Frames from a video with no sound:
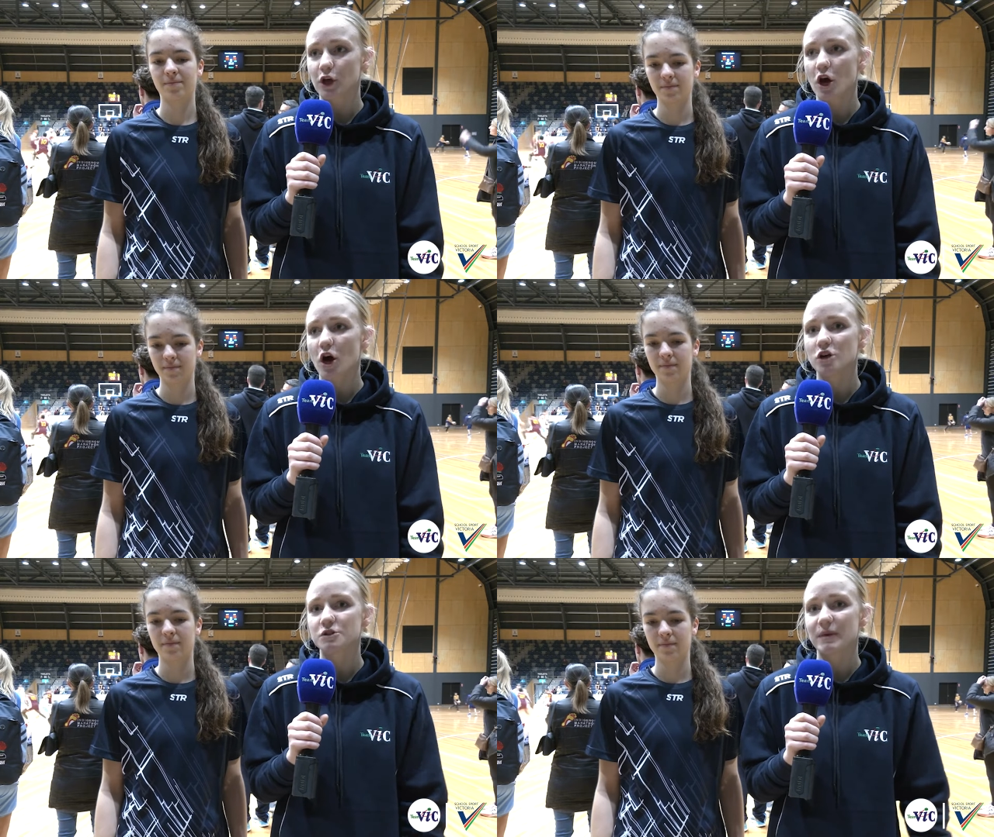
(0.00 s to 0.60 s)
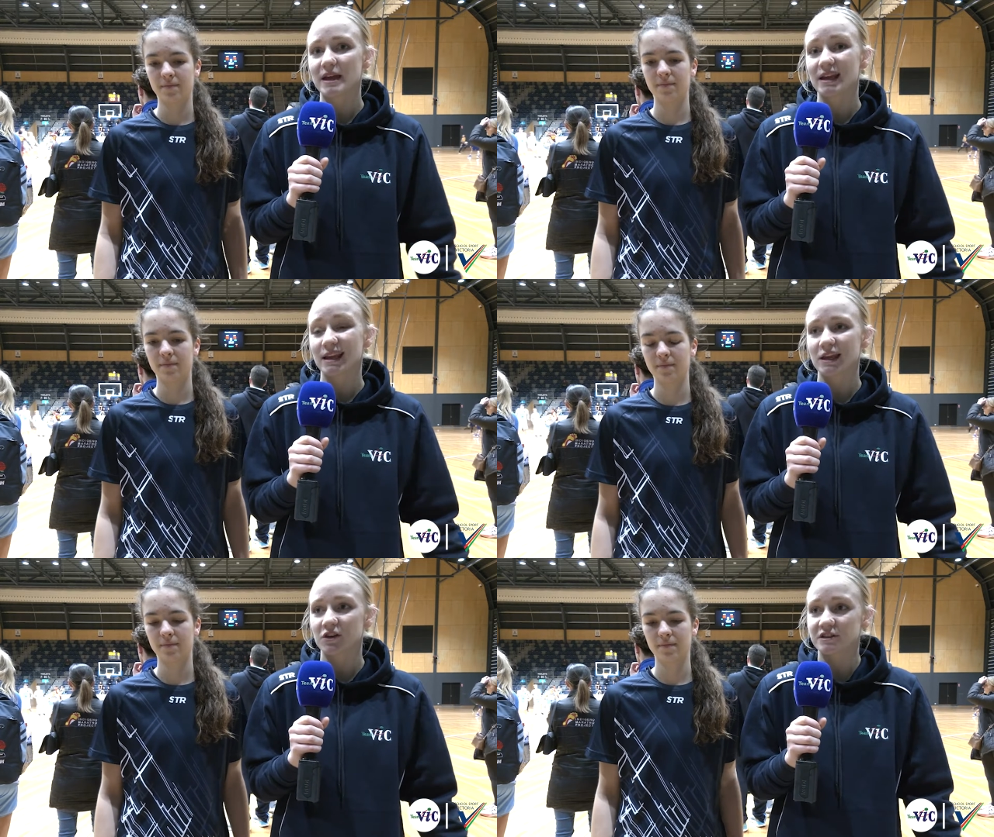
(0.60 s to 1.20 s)
Speaker 1: girls,
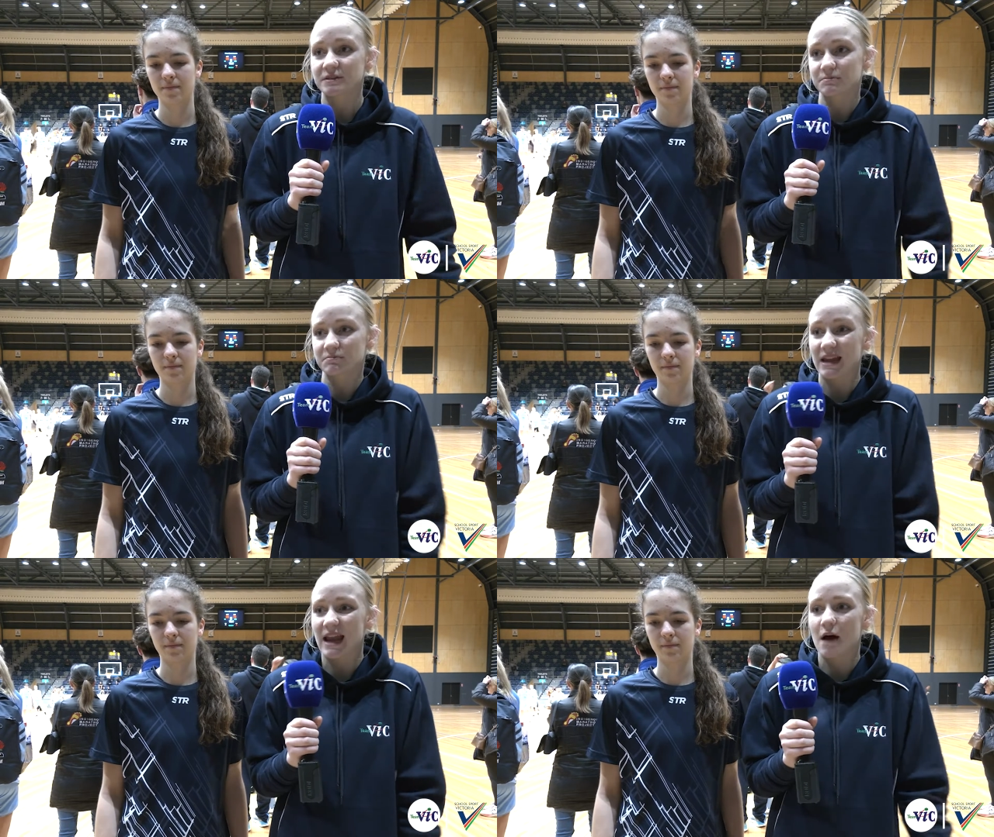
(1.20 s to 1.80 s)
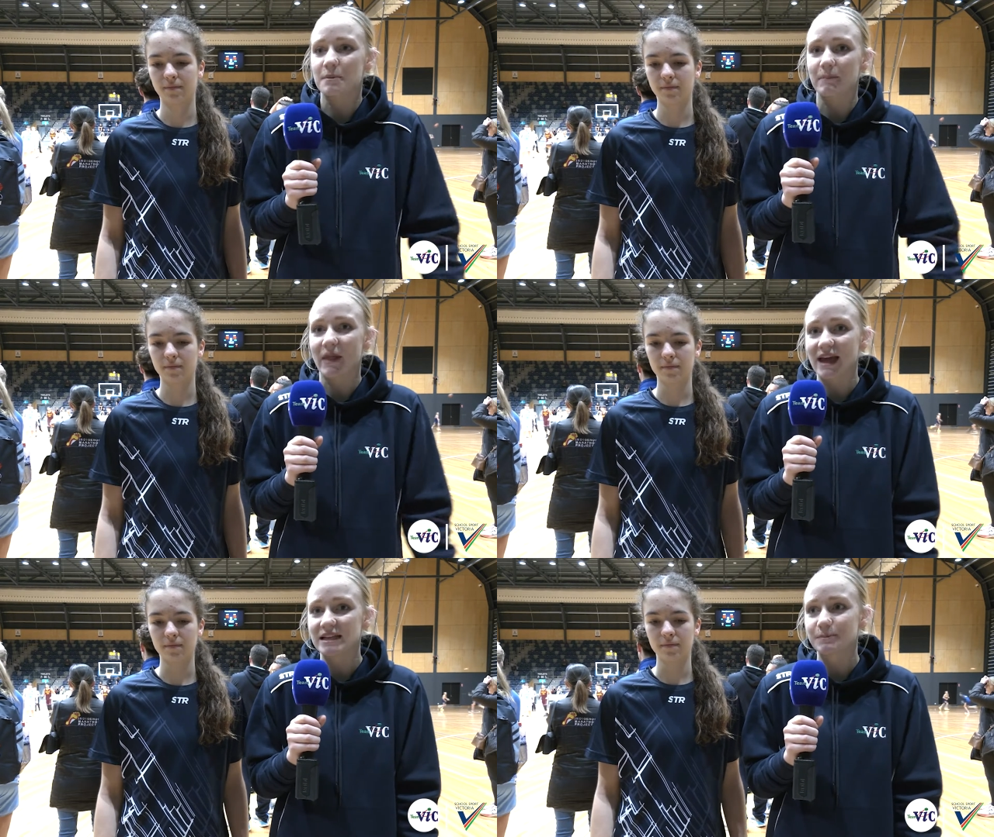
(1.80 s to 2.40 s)
being here and being able to
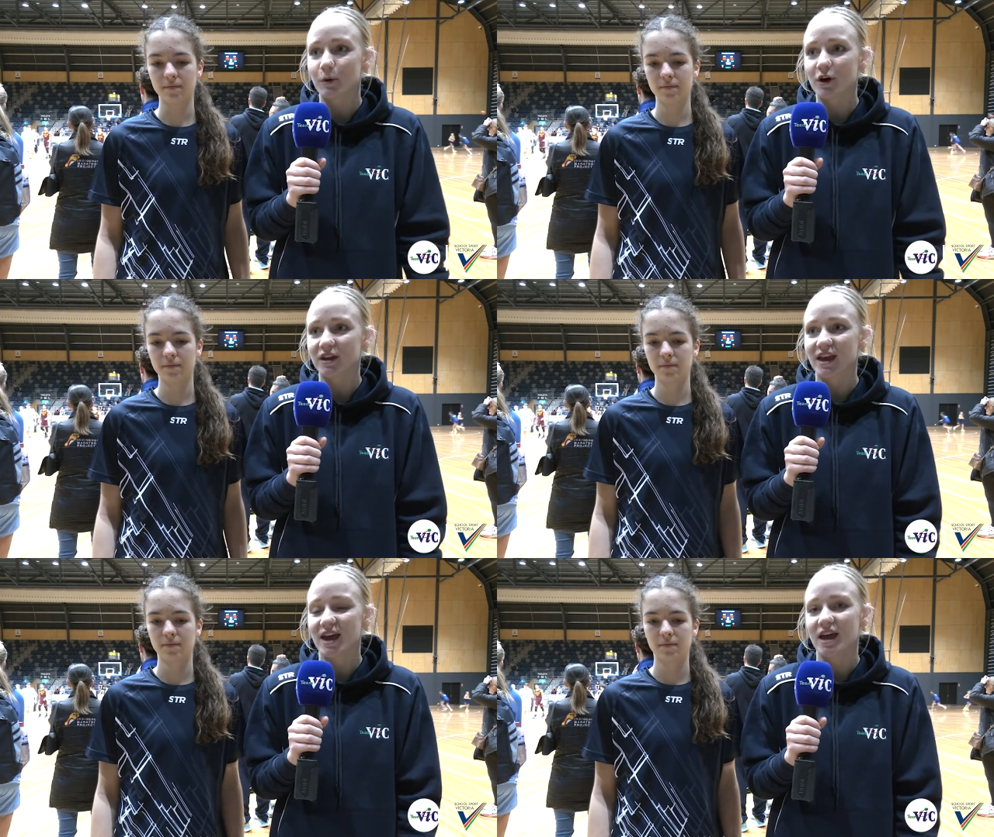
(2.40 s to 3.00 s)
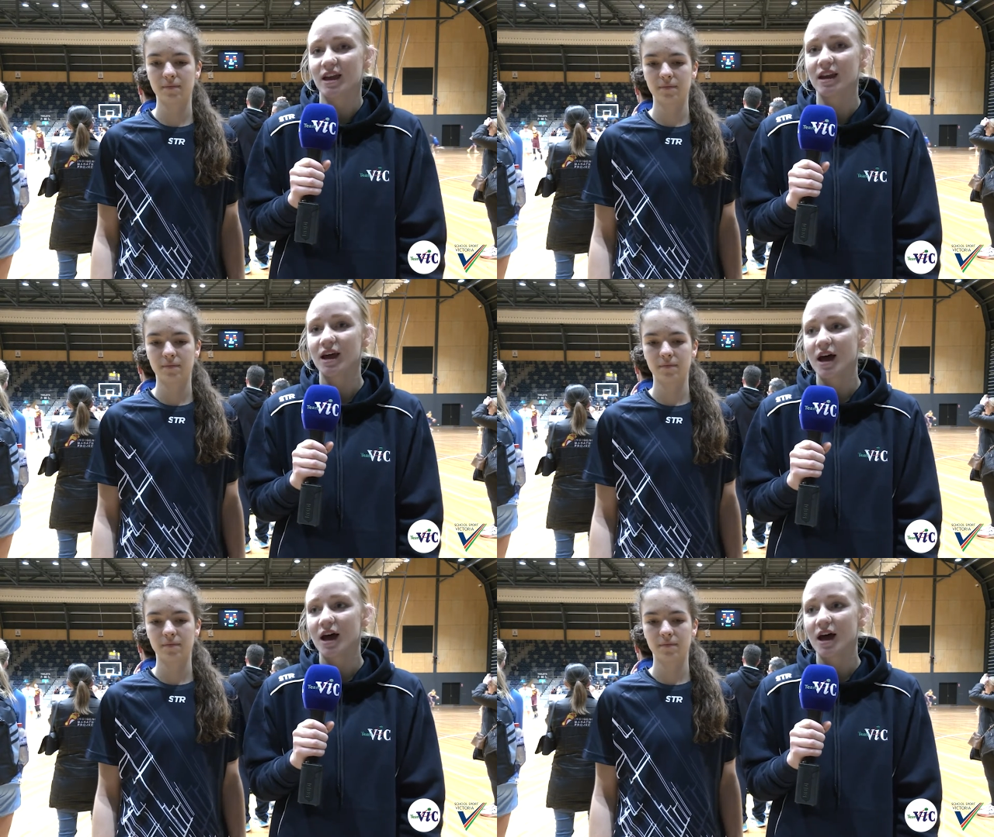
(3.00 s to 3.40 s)
play sport again,